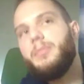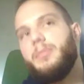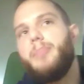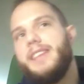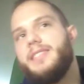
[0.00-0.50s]

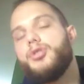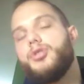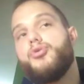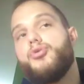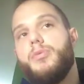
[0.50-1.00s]
basic
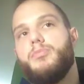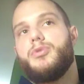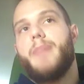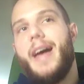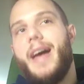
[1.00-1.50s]

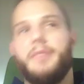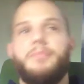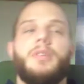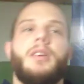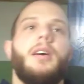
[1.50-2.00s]
shrooms back.
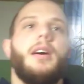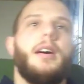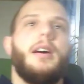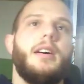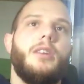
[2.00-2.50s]

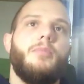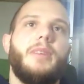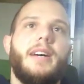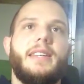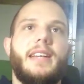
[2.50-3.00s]

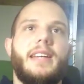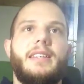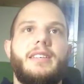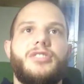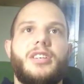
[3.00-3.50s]
And I
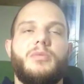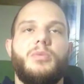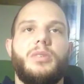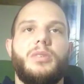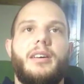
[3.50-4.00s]
need just
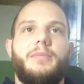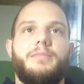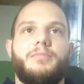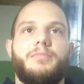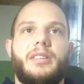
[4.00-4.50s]
what
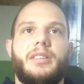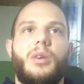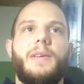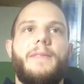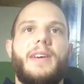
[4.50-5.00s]
and the
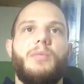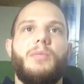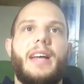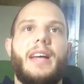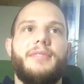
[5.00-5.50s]
only thing
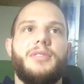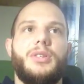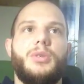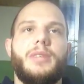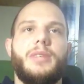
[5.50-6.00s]
what I have to
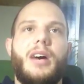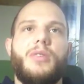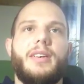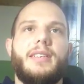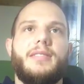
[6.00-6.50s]
do
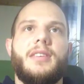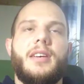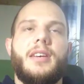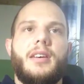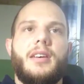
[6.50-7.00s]
now is
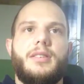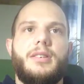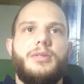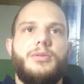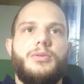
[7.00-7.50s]

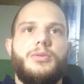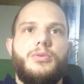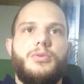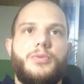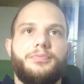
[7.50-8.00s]

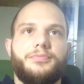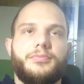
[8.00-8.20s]
to